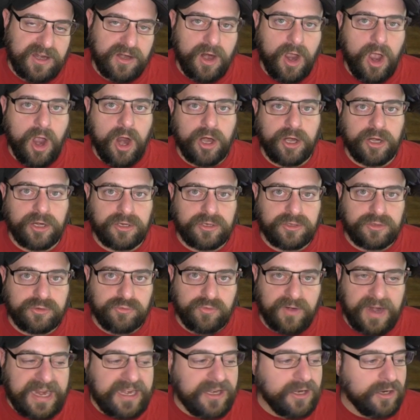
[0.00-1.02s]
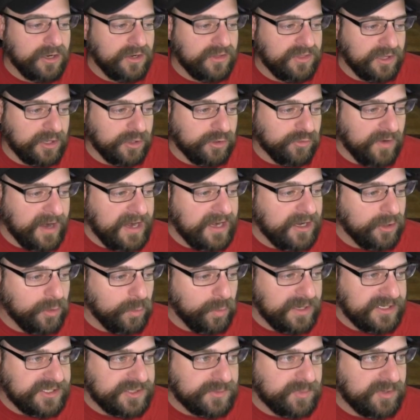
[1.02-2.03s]
There are the
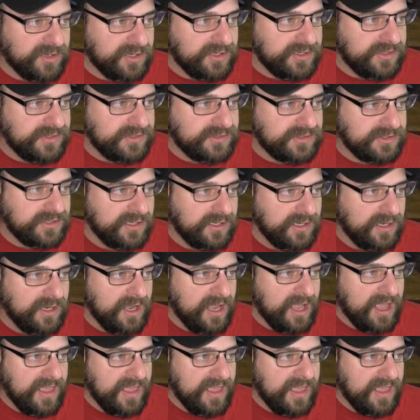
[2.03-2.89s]
greater Whispers